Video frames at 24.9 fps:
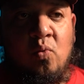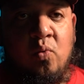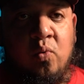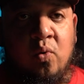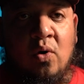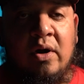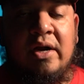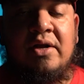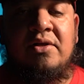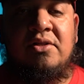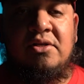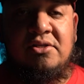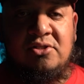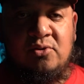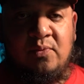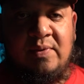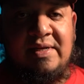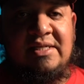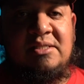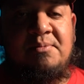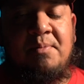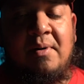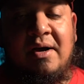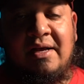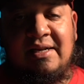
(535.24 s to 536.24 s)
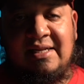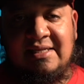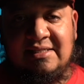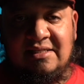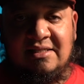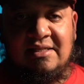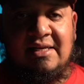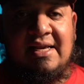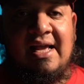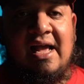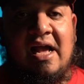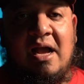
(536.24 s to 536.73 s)
where the sweet spot is
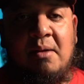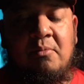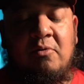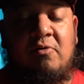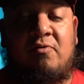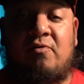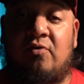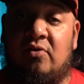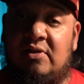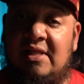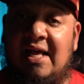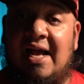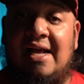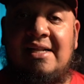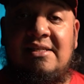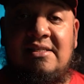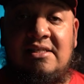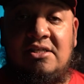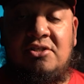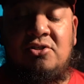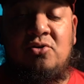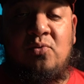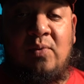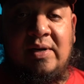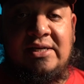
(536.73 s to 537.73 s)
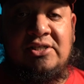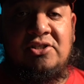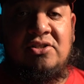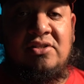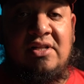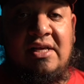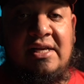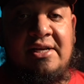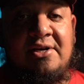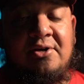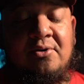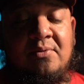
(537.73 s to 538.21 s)
in the camera for that situation
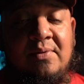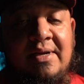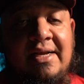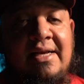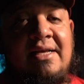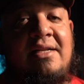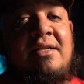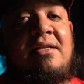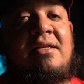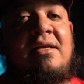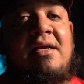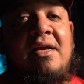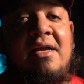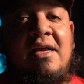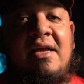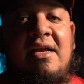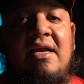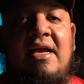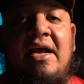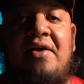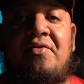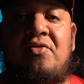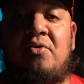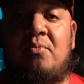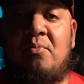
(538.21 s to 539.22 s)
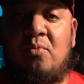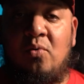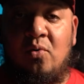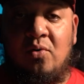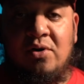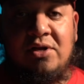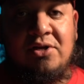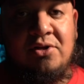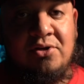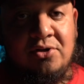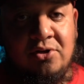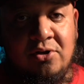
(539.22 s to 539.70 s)
that you're in. And the more
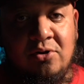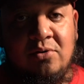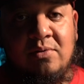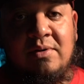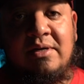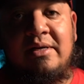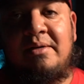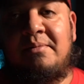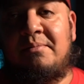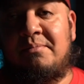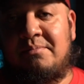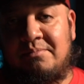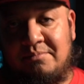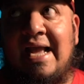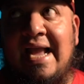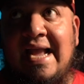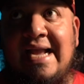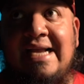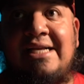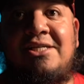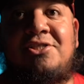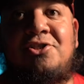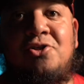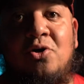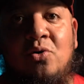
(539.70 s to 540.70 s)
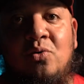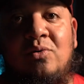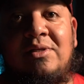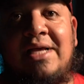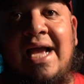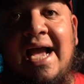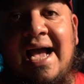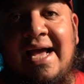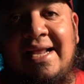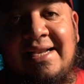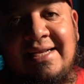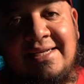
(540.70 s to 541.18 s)
you do it, age old
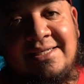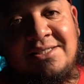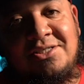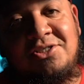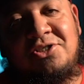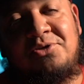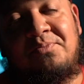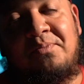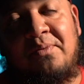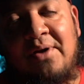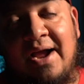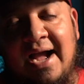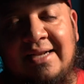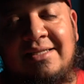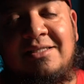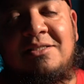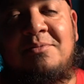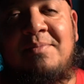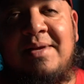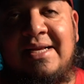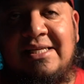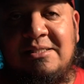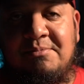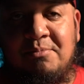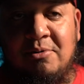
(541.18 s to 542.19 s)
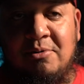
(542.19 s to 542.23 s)
adage, practice makes